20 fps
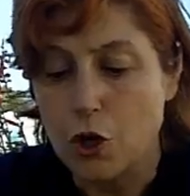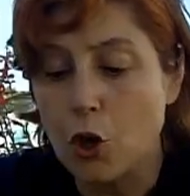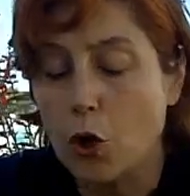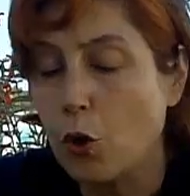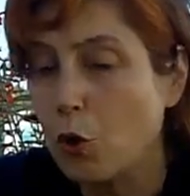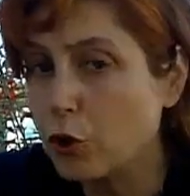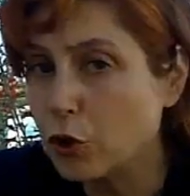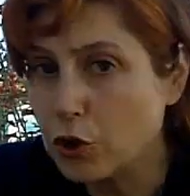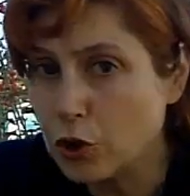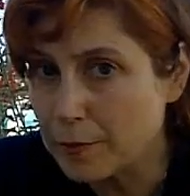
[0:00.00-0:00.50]

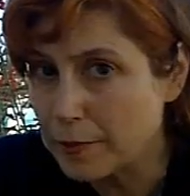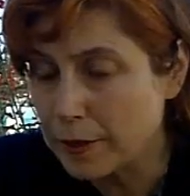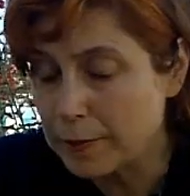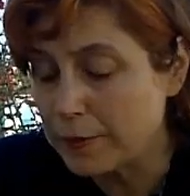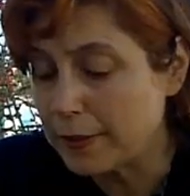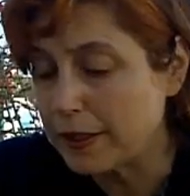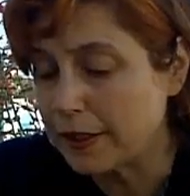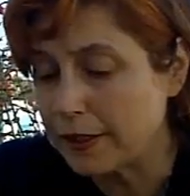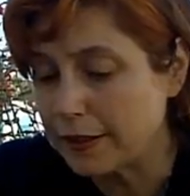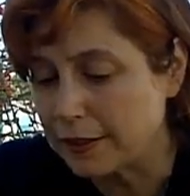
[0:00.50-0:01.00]
No
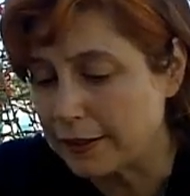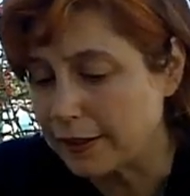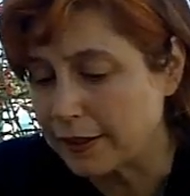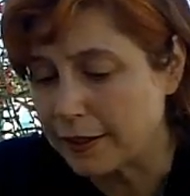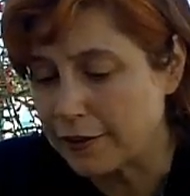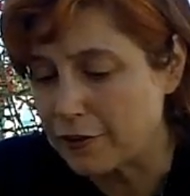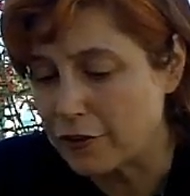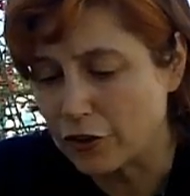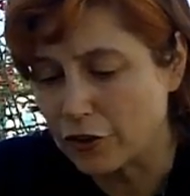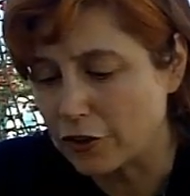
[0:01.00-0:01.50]
human being
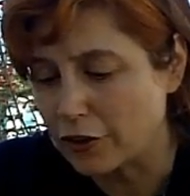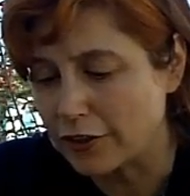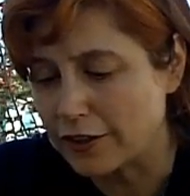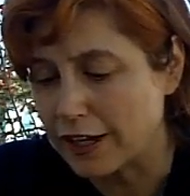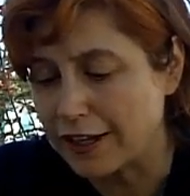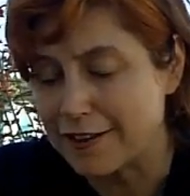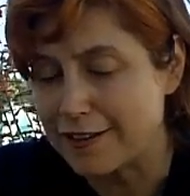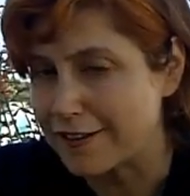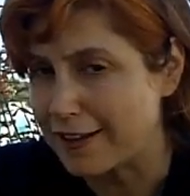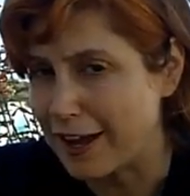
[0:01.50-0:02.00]
has
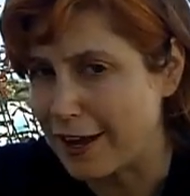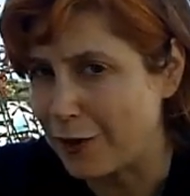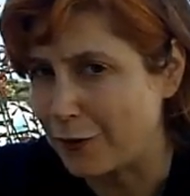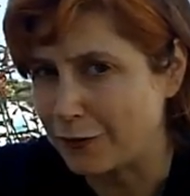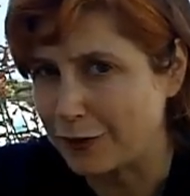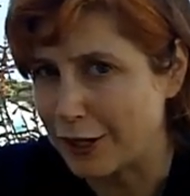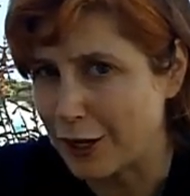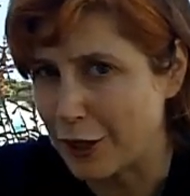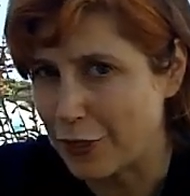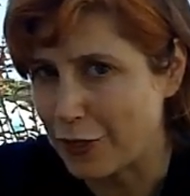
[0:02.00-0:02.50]
heard that
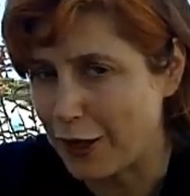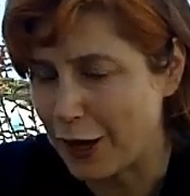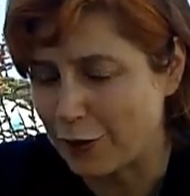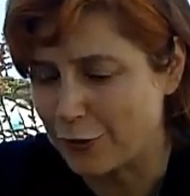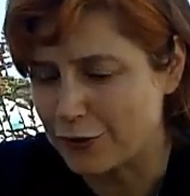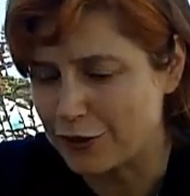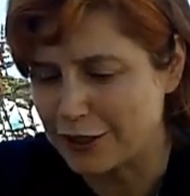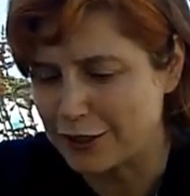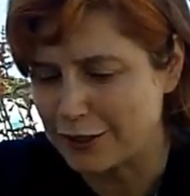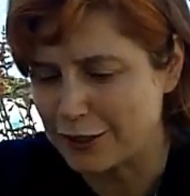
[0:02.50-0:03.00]
sound in
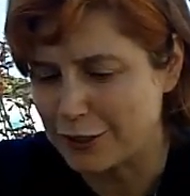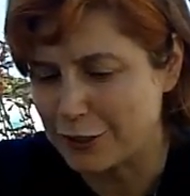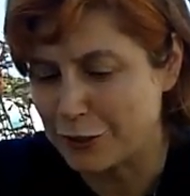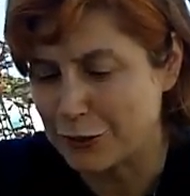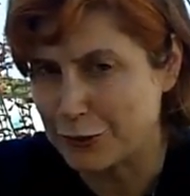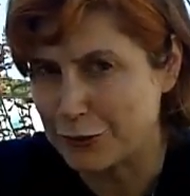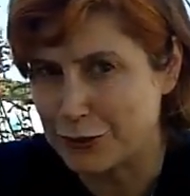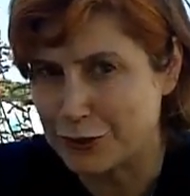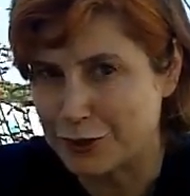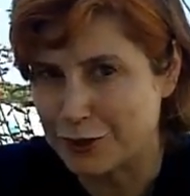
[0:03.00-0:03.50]
1,000
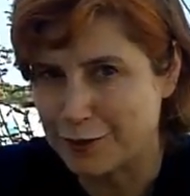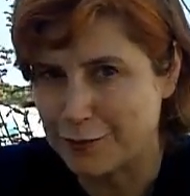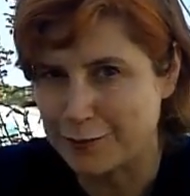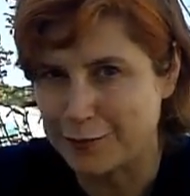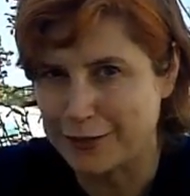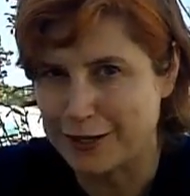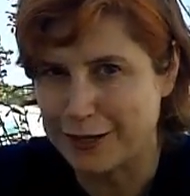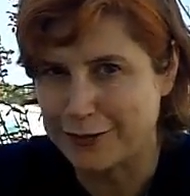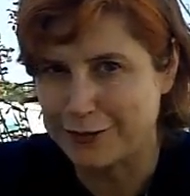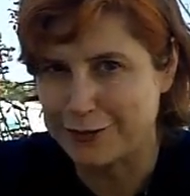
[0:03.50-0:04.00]
years,
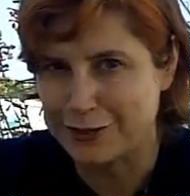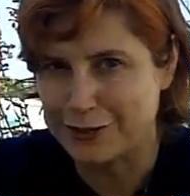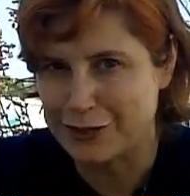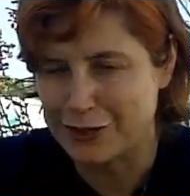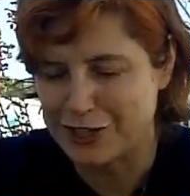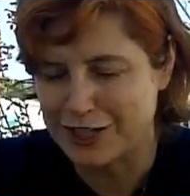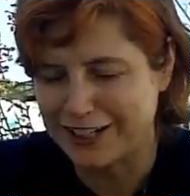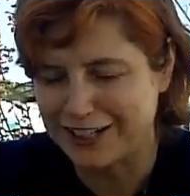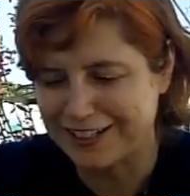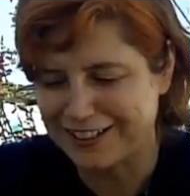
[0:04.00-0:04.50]

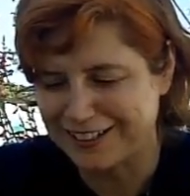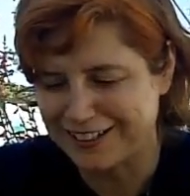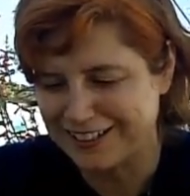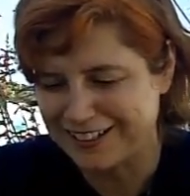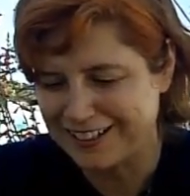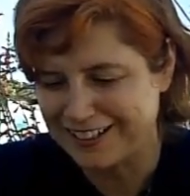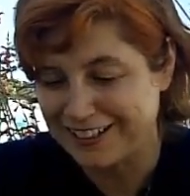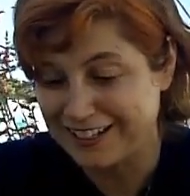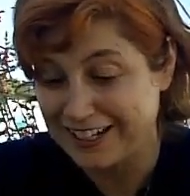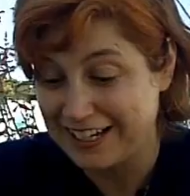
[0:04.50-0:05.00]
pronounces Jake.
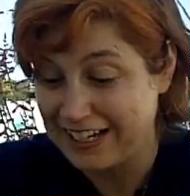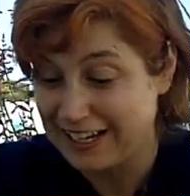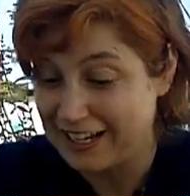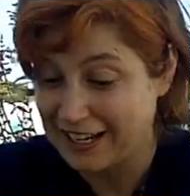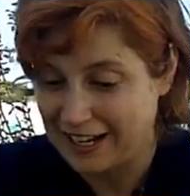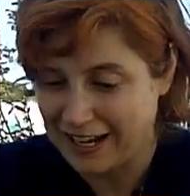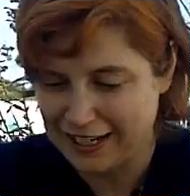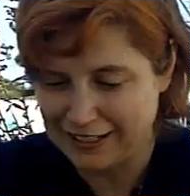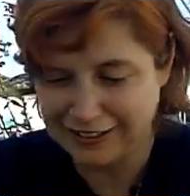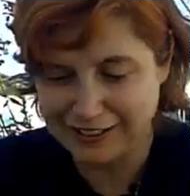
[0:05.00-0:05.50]

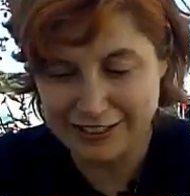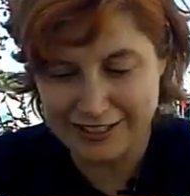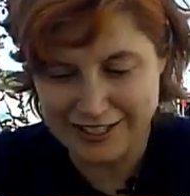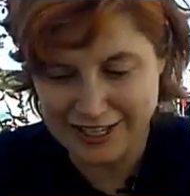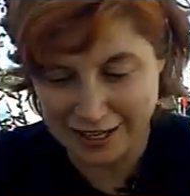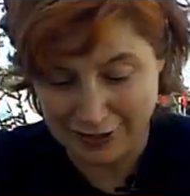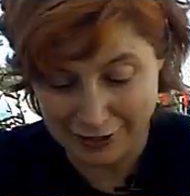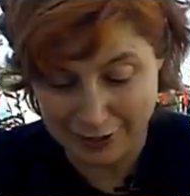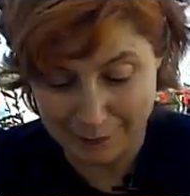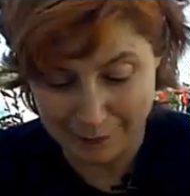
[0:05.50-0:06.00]
I look
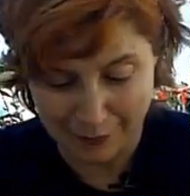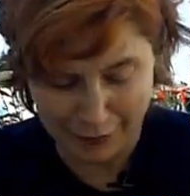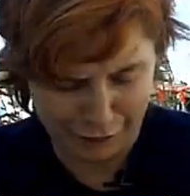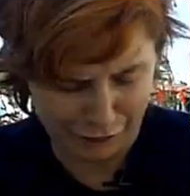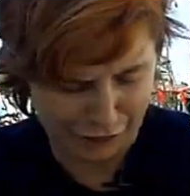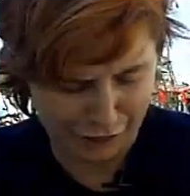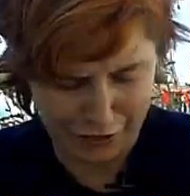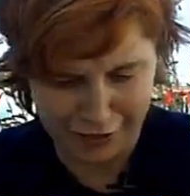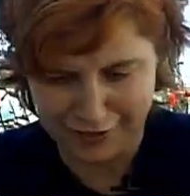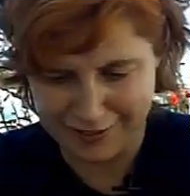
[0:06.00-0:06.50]
down at
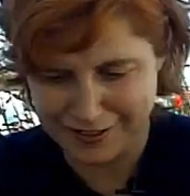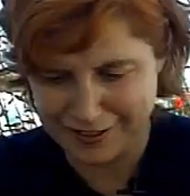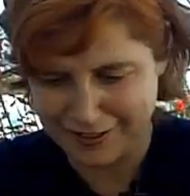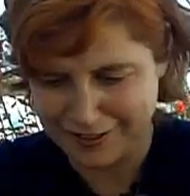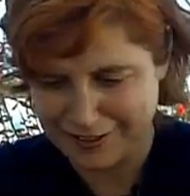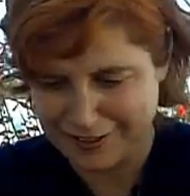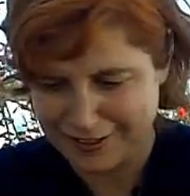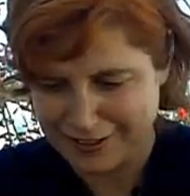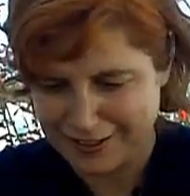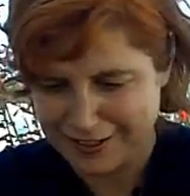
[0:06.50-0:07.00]
my feet,
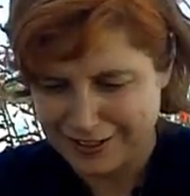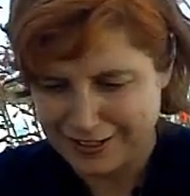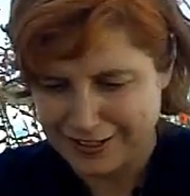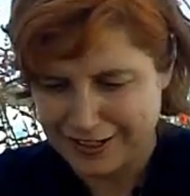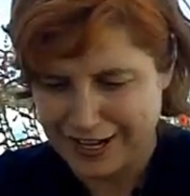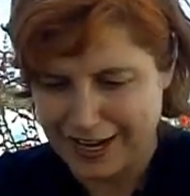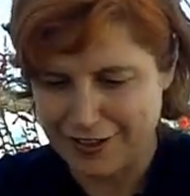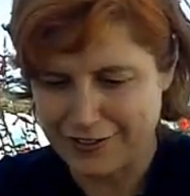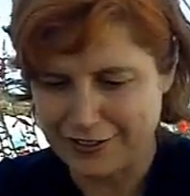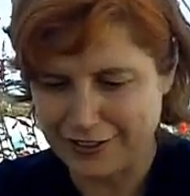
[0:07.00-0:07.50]

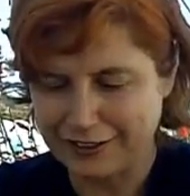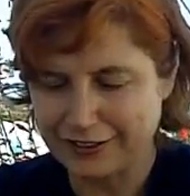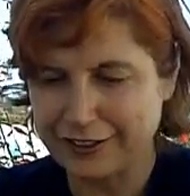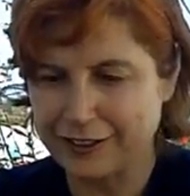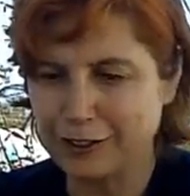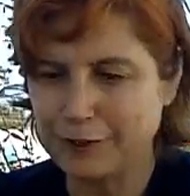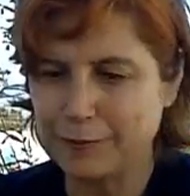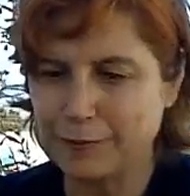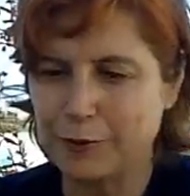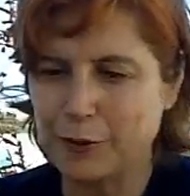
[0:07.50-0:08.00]
and the
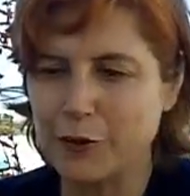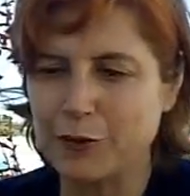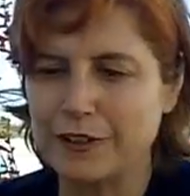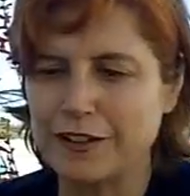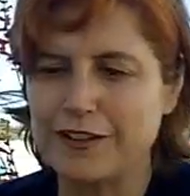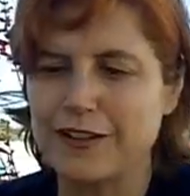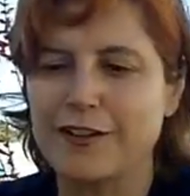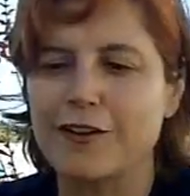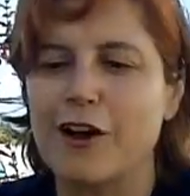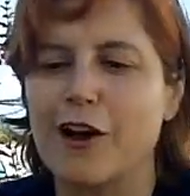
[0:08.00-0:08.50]
little
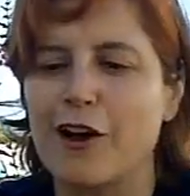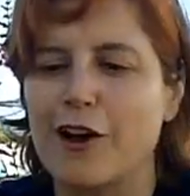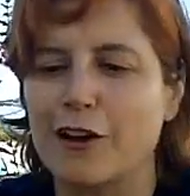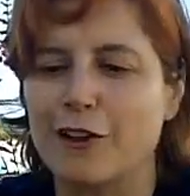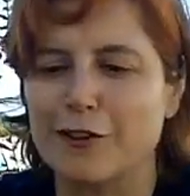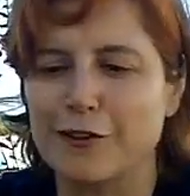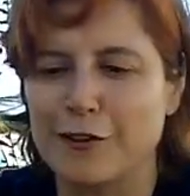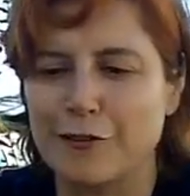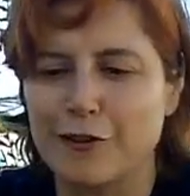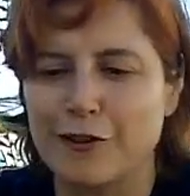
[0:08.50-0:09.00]
broken
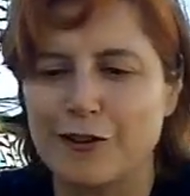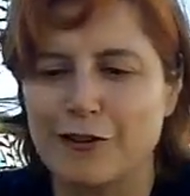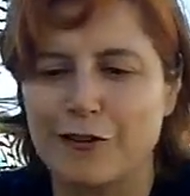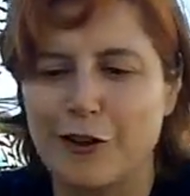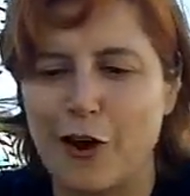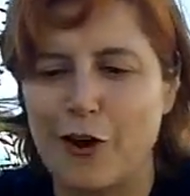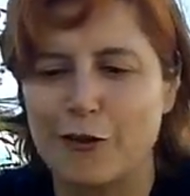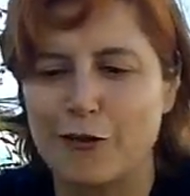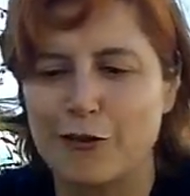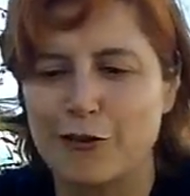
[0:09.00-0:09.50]
songs of the
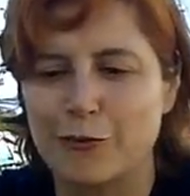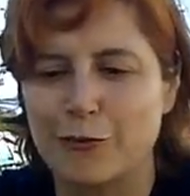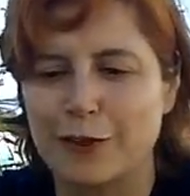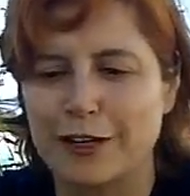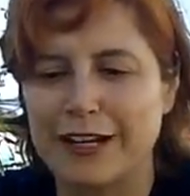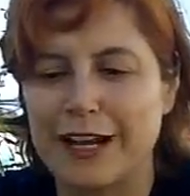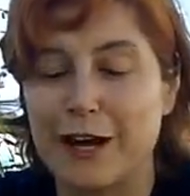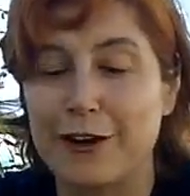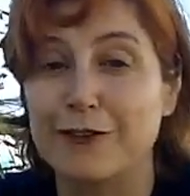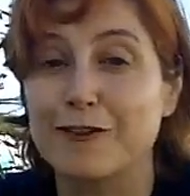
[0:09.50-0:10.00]
stones
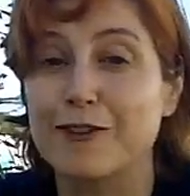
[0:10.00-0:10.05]
ring